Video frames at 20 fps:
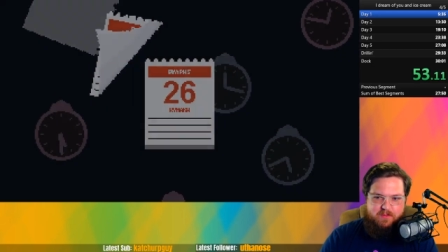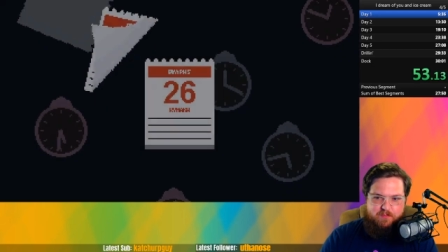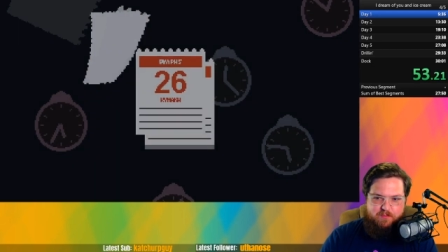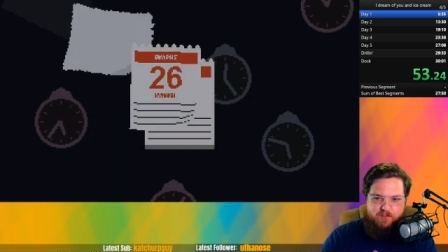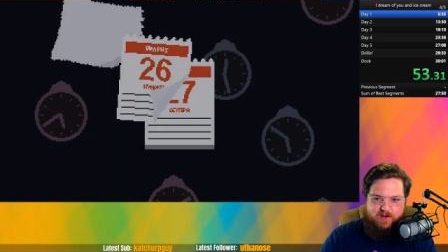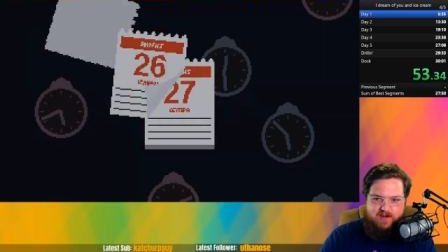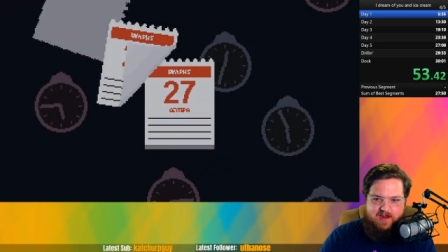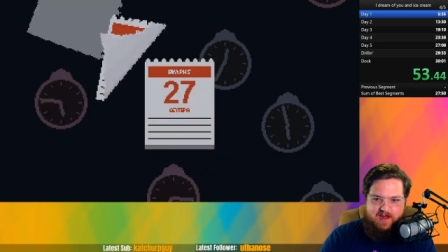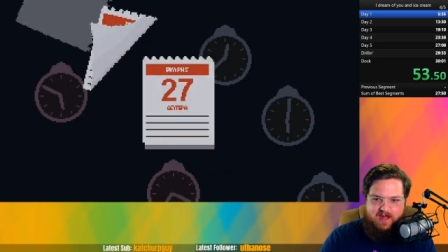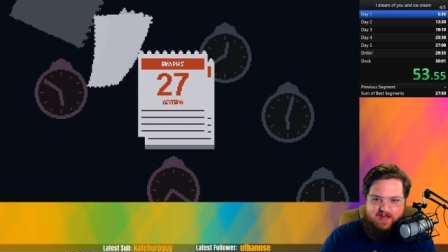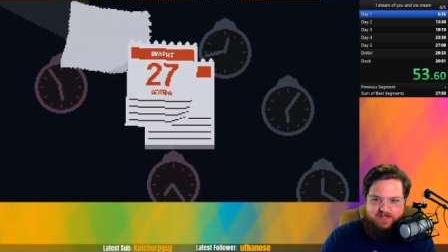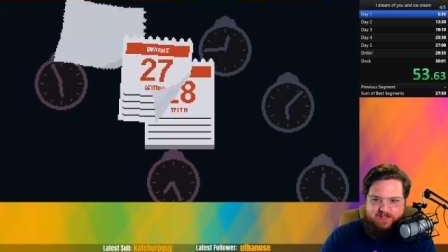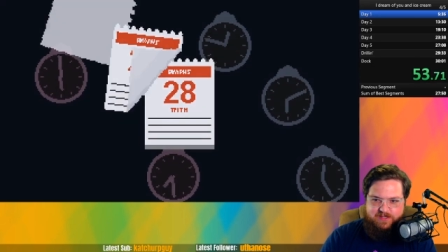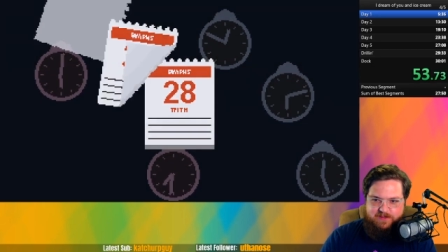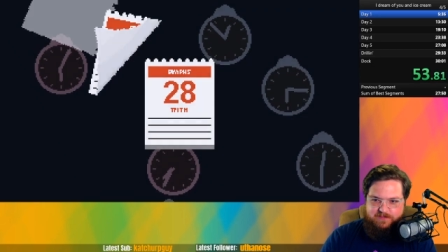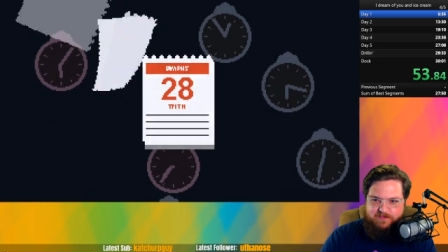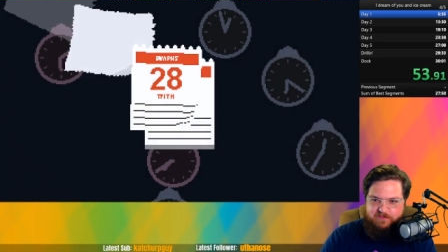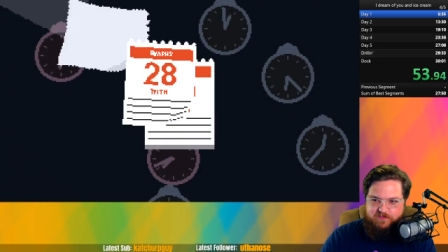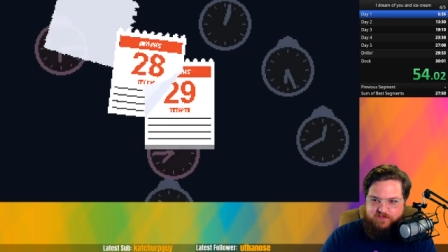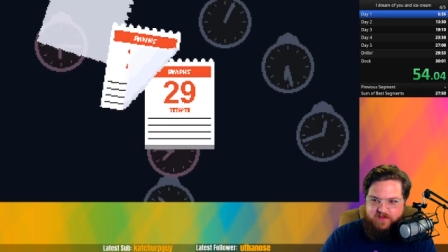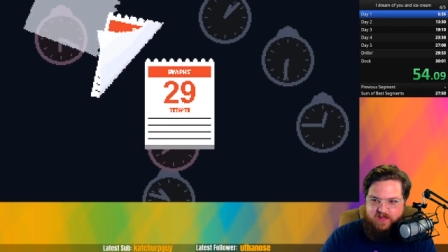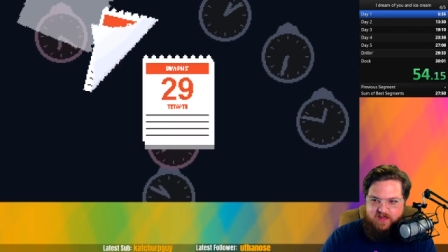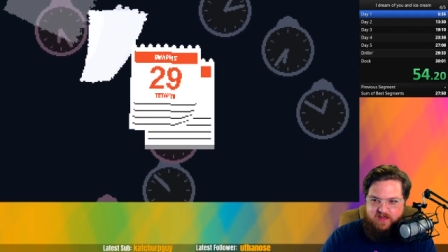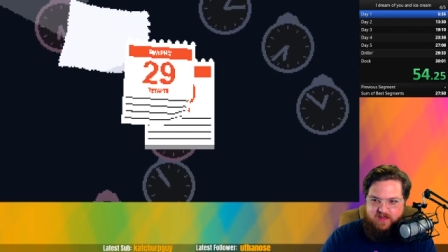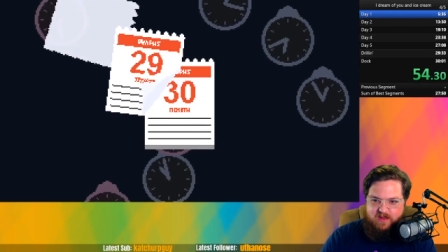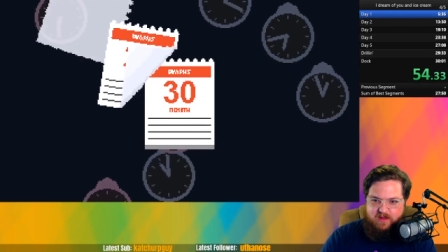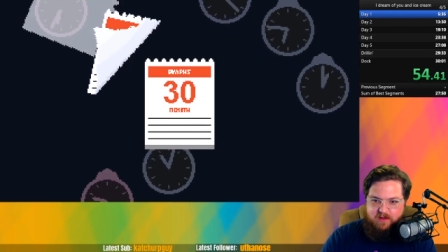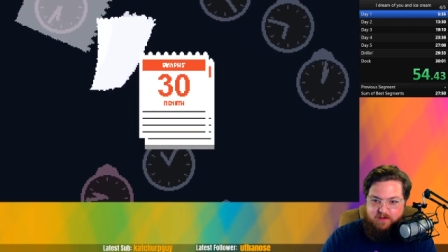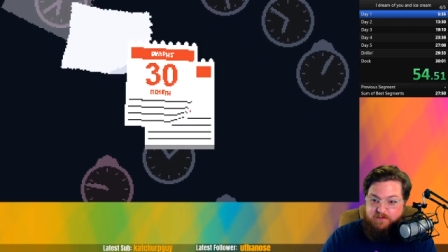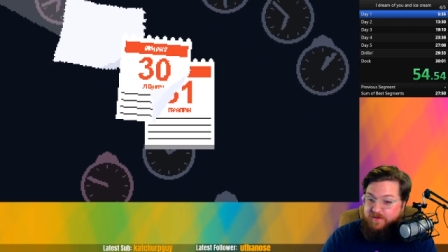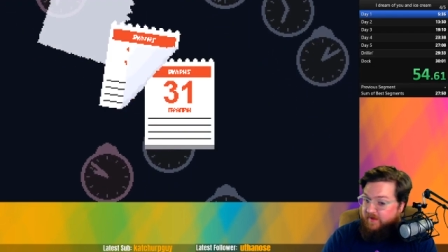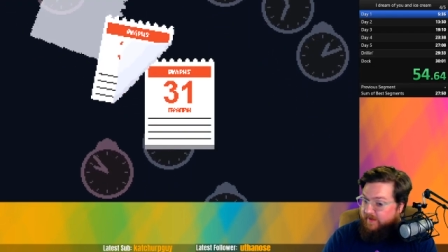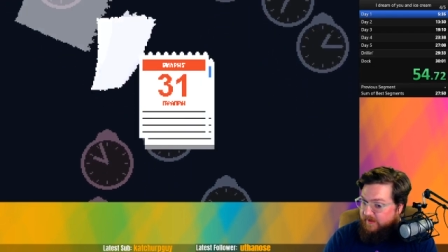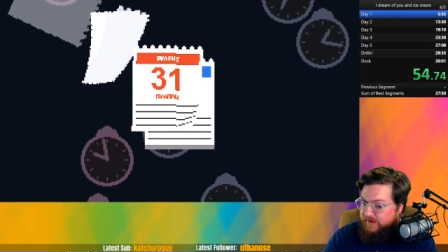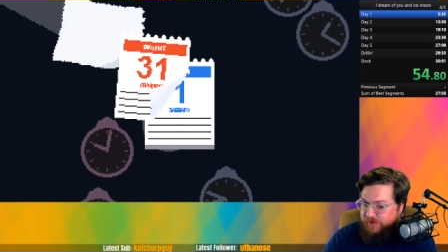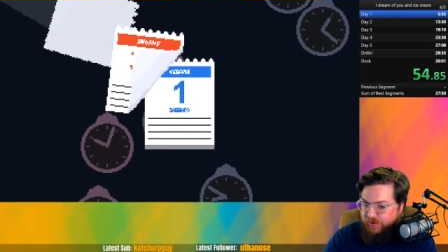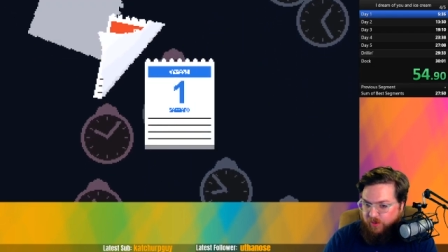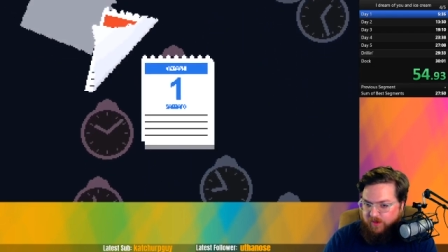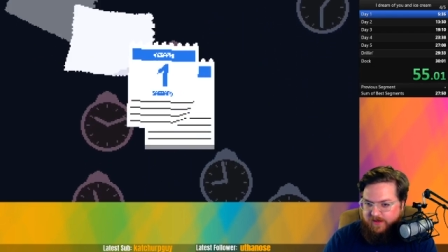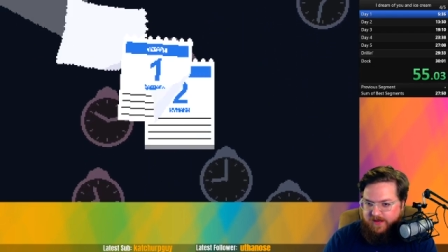Pretty awesome. Uh, fairly
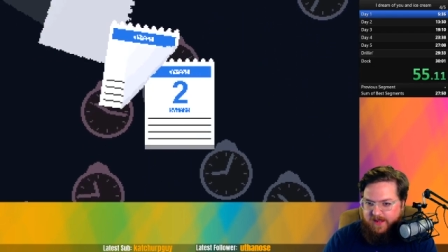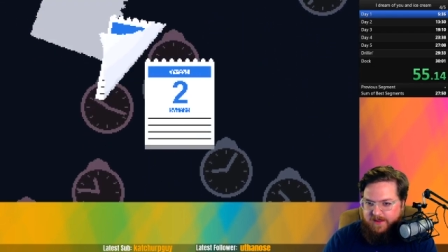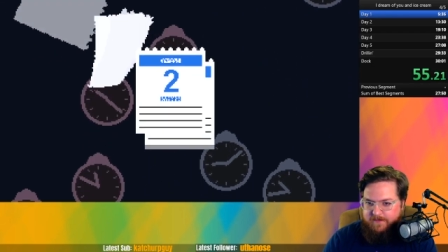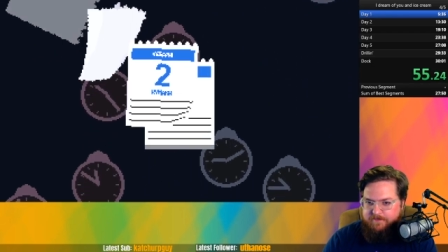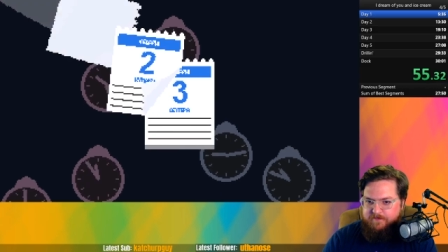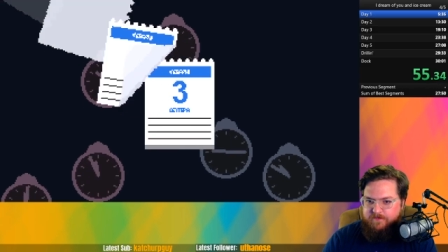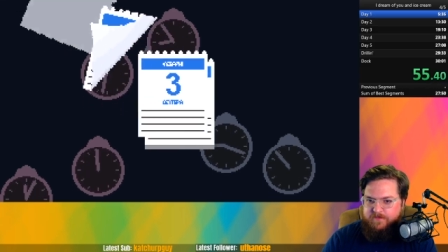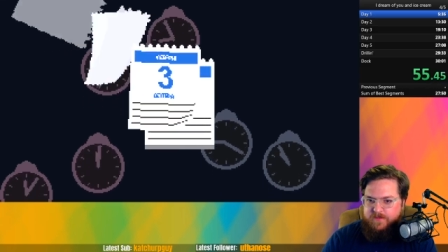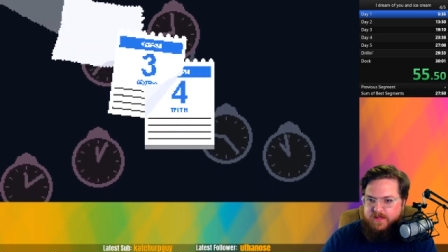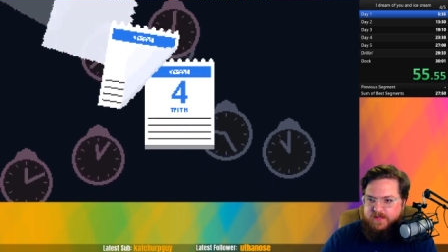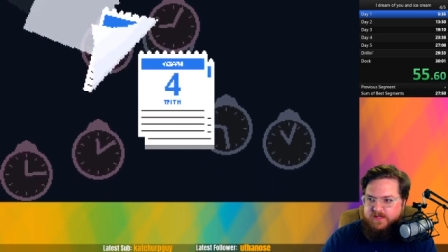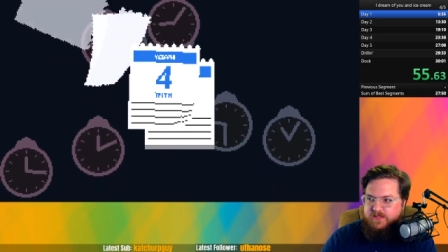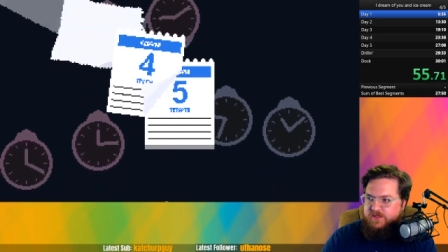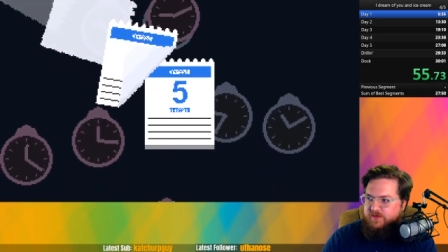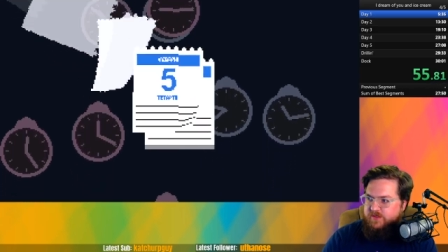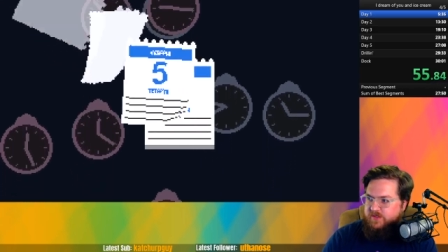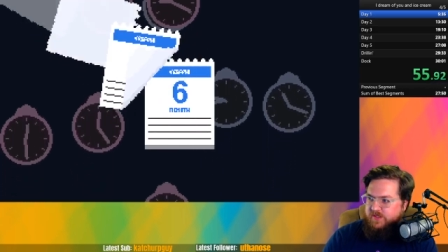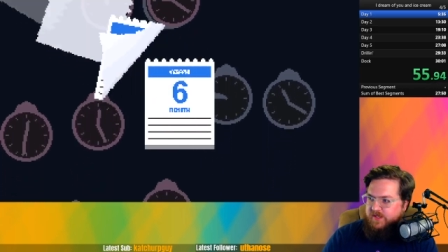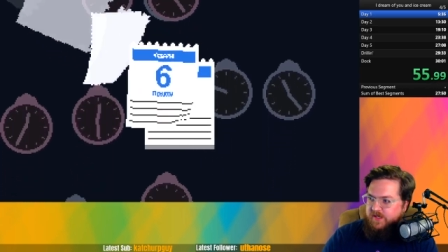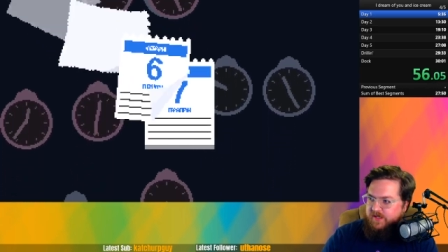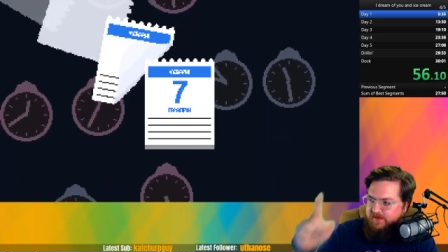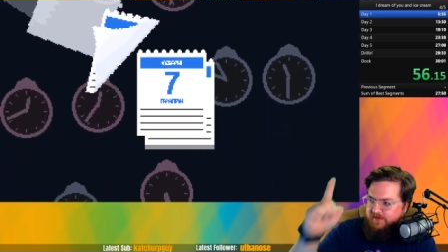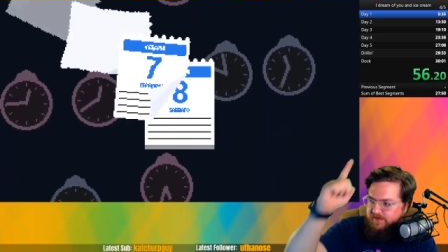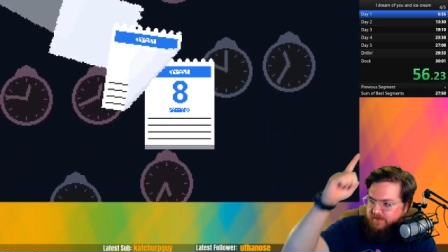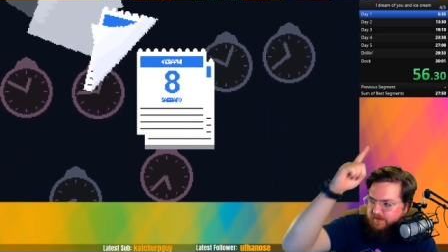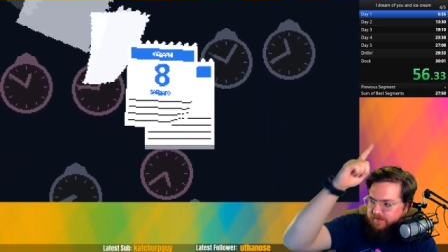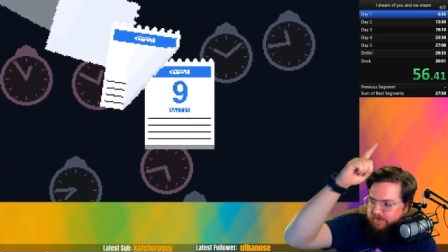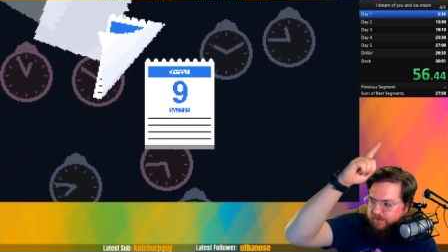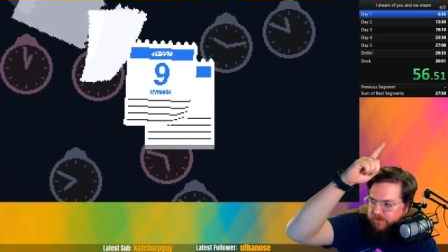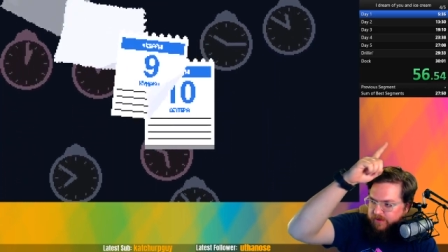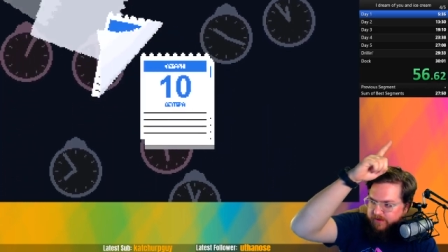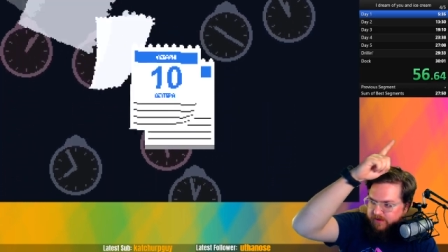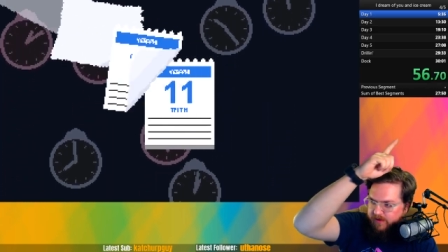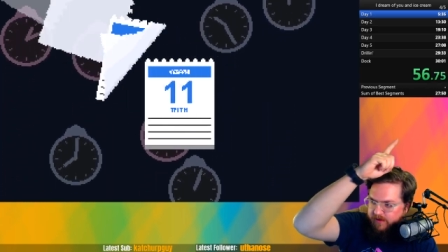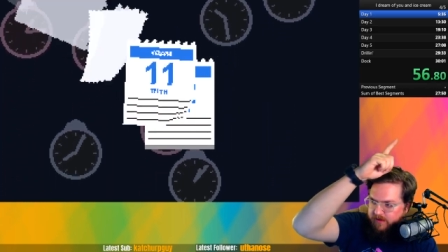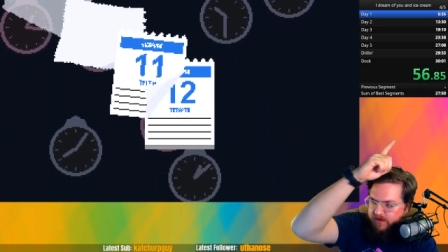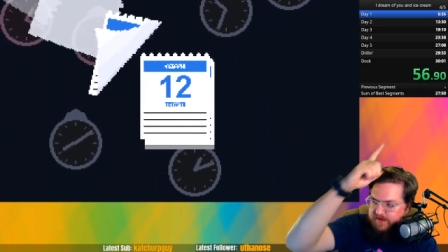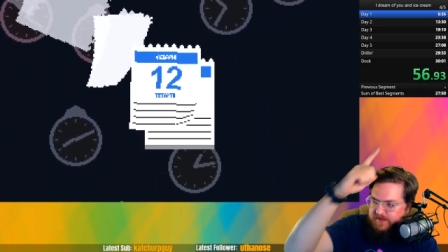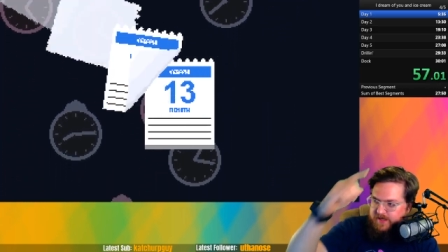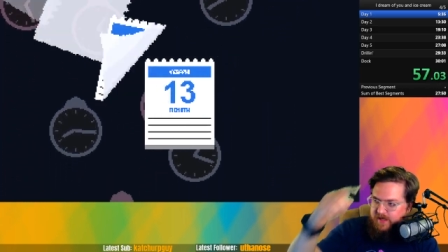short game, as you'll see, if you couldn't
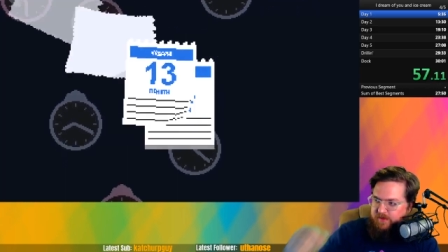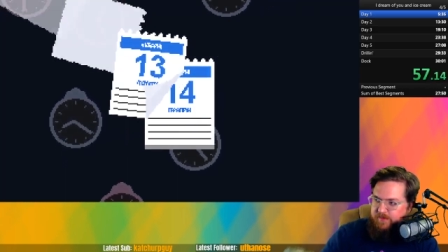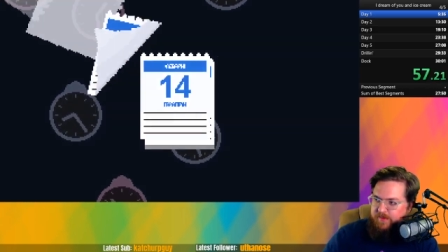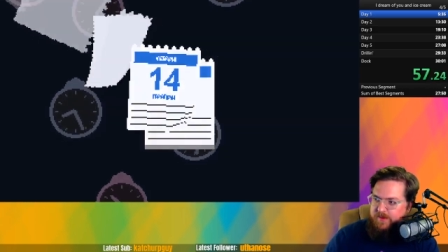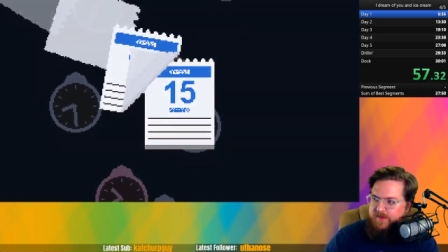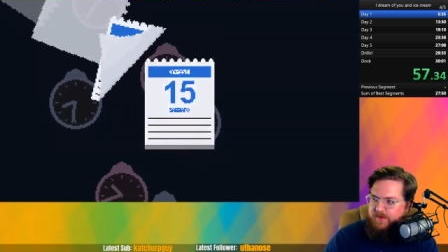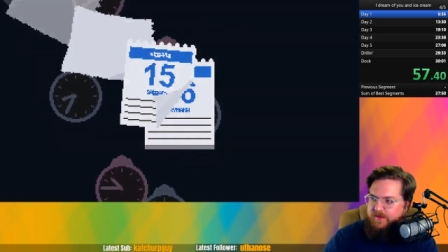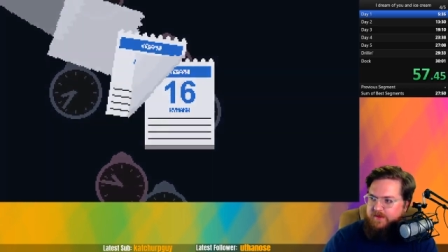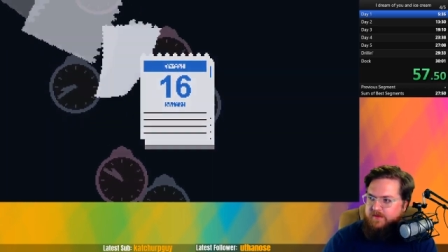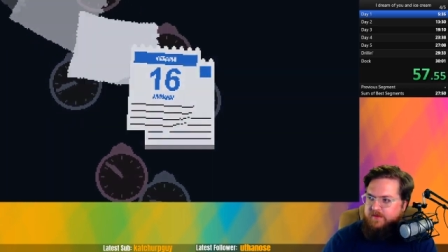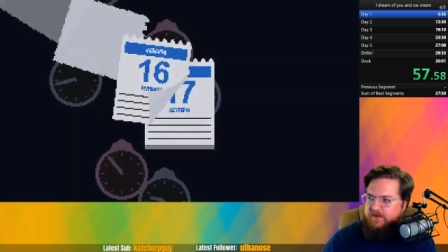already tell by the